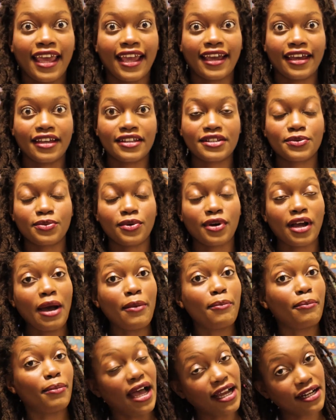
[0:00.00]
Hey guys,
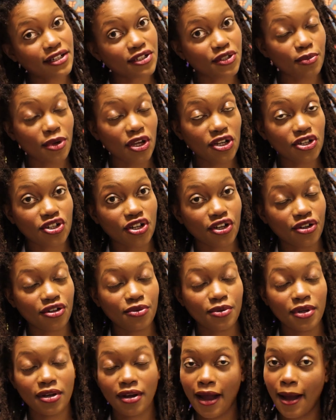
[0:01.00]
welcome back to my
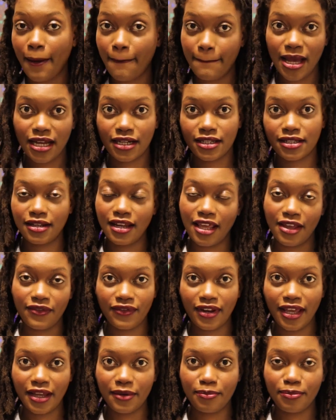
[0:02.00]
channel. Welcome back to
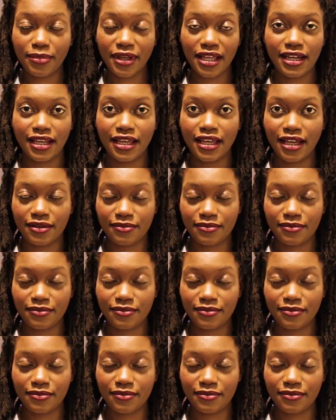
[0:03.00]
Life Like Bunny.